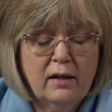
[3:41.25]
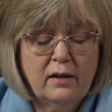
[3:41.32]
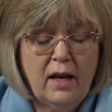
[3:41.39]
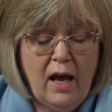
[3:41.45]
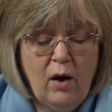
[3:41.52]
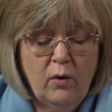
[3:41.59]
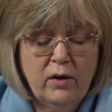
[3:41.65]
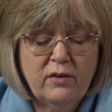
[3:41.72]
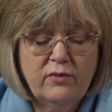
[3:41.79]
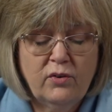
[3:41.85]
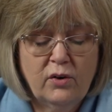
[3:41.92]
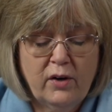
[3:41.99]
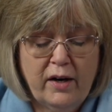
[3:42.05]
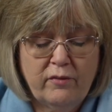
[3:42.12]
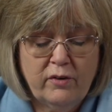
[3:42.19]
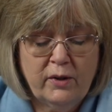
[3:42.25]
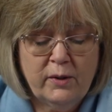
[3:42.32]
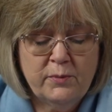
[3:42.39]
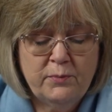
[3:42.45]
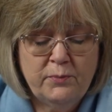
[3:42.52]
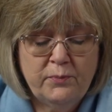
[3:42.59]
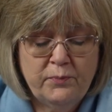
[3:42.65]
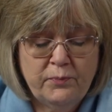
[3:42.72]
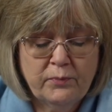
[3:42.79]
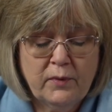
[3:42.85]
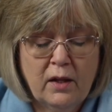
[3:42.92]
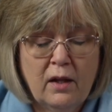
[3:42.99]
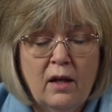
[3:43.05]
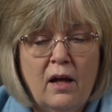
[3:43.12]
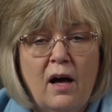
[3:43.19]
now and forever.
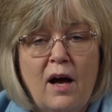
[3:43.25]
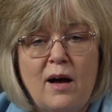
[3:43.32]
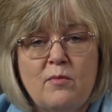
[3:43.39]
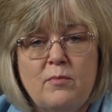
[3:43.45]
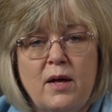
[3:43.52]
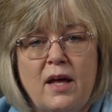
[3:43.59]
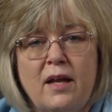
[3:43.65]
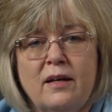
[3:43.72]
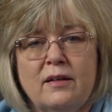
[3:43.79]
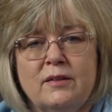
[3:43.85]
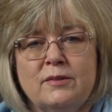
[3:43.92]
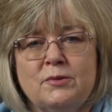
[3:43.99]
Amen.